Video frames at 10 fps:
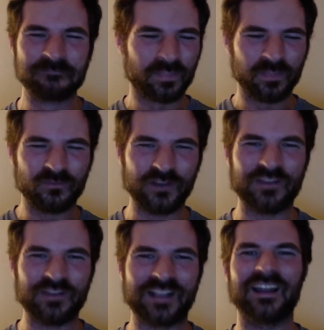fun
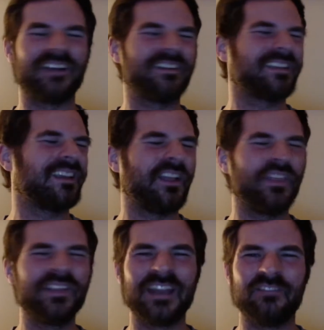fact, I, I
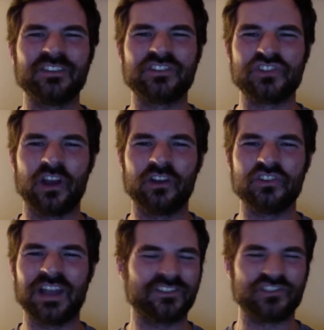think the name is Joe,
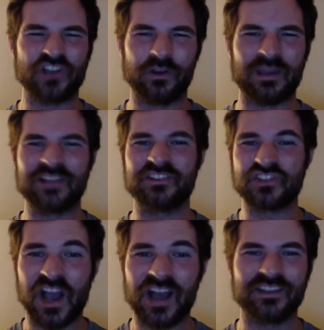not Joe DiMaggio, it's
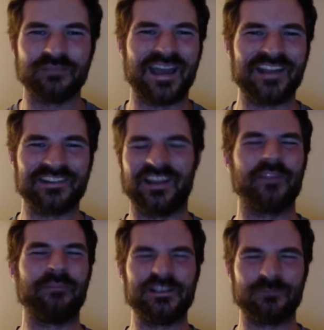John DiMaggio, not
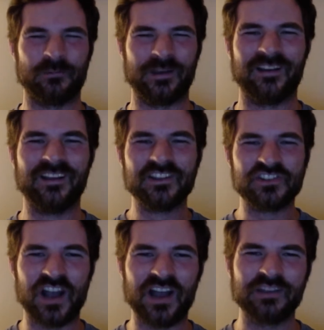the baseball player.
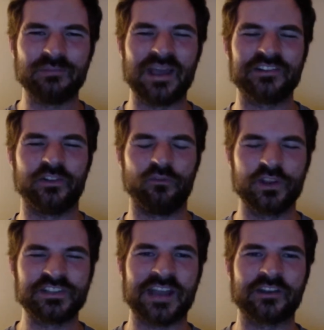John DiMaggio, the
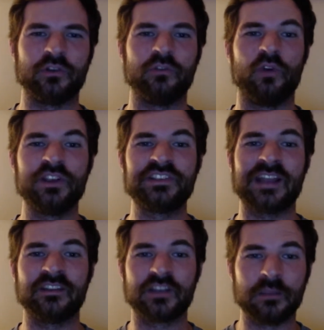voice actor, who voice
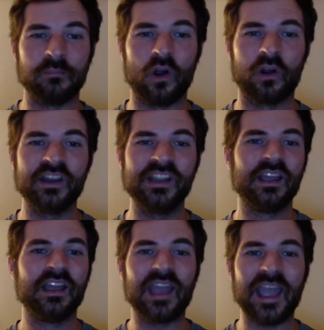acted Kimari
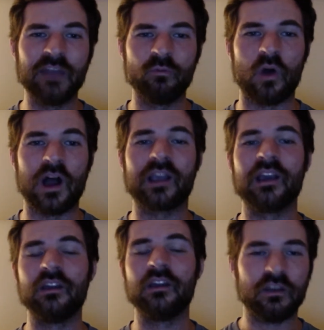and
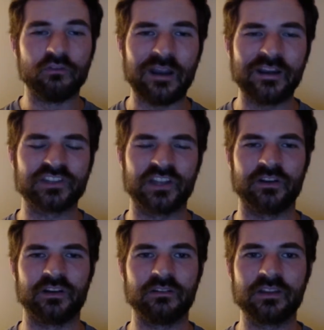Waka, various
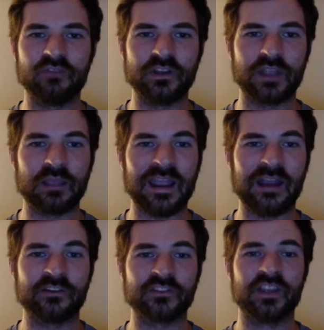other video game
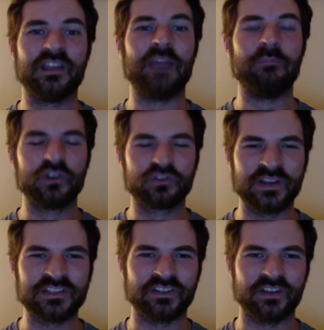characters, and most
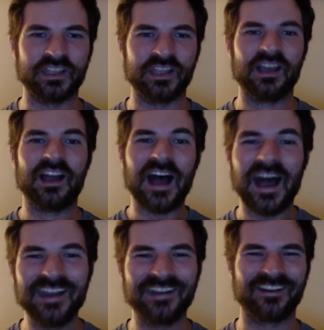recently,
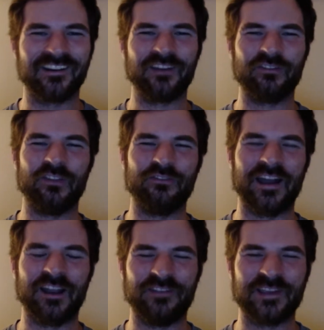Heidegger from the
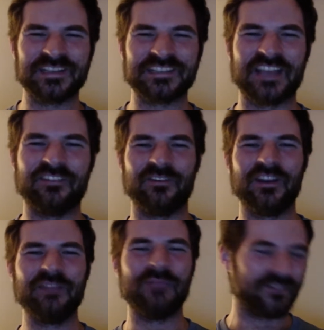Final Fantasy seven
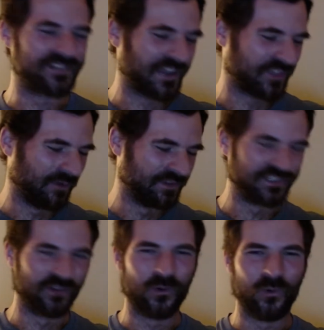Remake, which I thought was
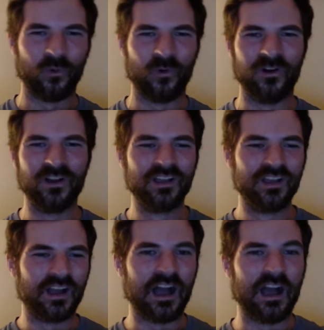so cool.
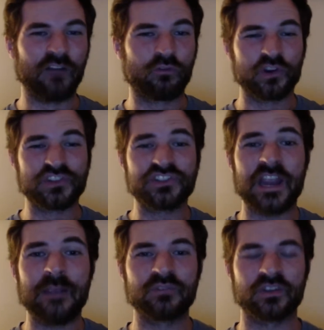Uh, of course,
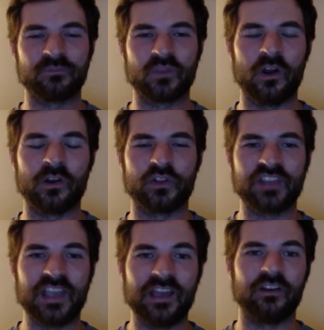James Arnold
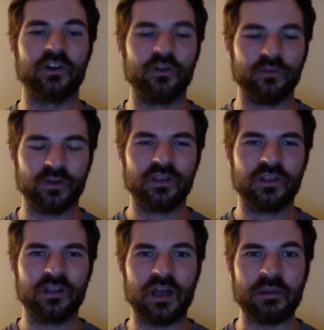Taylor, who
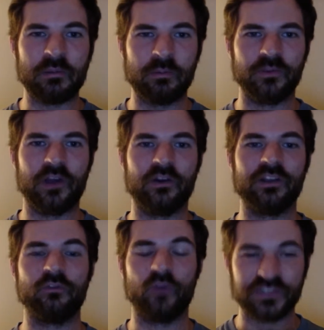uh, many people
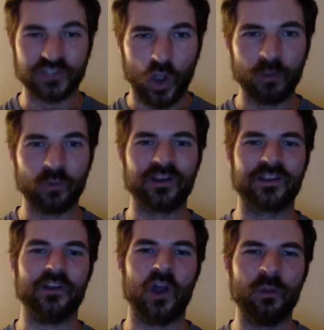know, voicing Obi-Wan
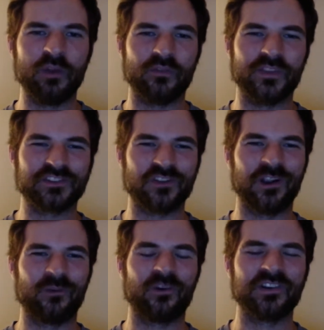Kenobi from the
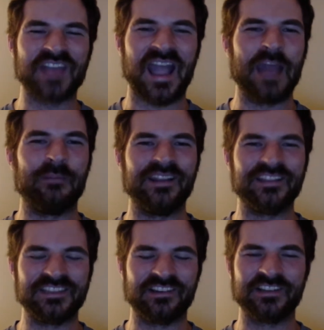Star Wars animated
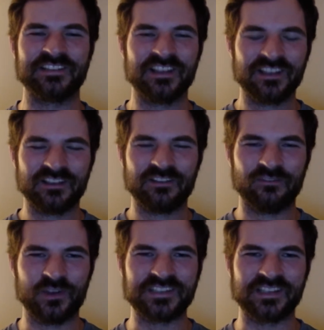series,
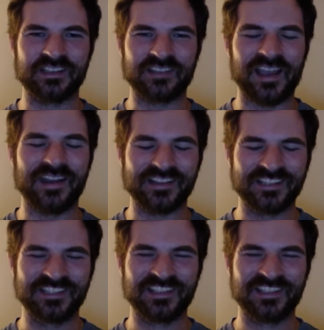voicing Tidus.